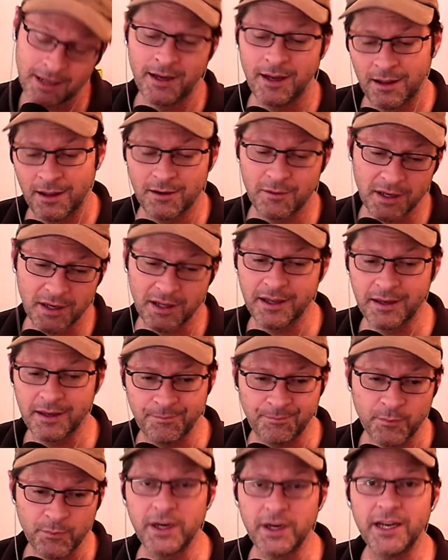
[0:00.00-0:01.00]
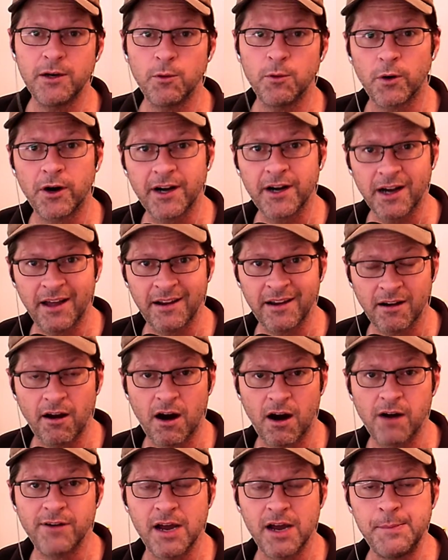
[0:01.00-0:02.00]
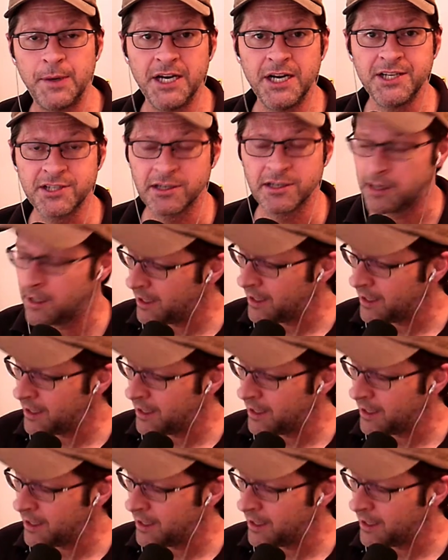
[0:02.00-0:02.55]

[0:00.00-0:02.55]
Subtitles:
then really we need to work on our vibration.